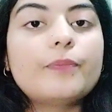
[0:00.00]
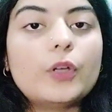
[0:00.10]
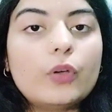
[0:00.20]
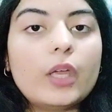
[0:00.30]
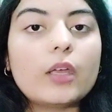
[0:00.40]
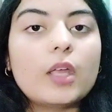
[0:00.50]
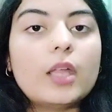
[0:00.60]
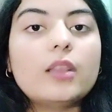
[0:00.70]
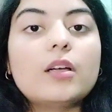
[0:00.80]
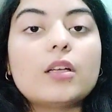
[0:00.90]
Okay,
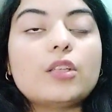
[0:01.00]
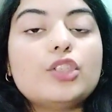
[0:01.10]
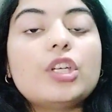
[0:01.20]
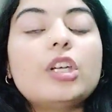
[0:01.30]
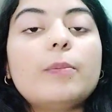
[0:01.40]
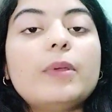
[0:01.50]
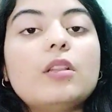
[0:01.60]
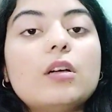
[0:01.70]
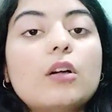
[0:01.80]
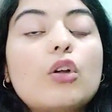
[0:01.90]
the GDP,
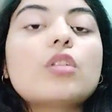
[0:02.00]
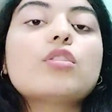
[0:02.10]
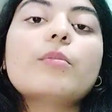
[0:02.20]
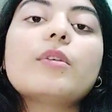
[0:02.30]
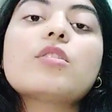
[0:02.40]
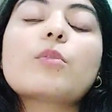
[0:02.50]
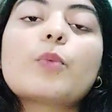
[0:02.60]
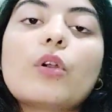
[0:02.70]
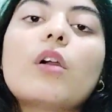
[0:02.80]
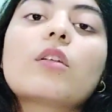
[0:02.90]
the gross domestic
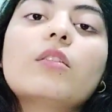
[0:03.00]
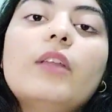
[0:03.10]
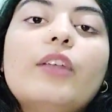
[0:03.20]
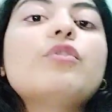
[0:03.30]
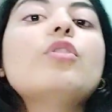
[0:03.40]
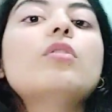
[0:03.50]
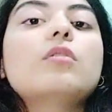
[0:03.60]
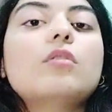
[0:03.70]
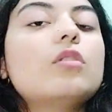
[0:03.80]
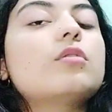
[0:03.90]
product, that we
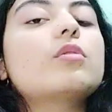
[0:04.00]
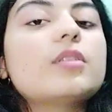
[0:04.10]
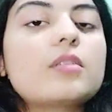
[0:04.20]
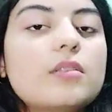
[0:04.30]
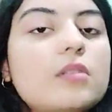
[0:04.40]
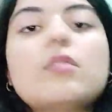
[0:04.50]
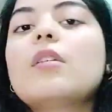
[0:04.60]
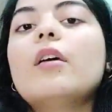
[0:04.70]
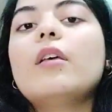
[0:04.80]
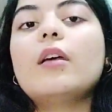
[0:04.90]
also discusses in
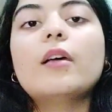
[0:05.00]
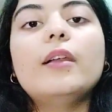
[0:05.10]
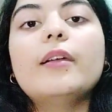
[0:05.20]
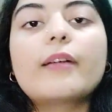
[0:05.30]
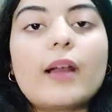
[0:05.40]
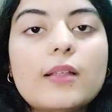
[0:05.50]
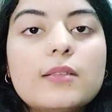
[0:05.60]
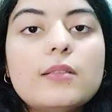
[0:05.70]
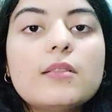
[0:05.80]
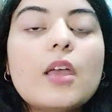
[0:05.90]
our earlier
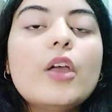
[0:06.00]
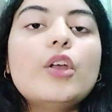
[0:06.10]
classes.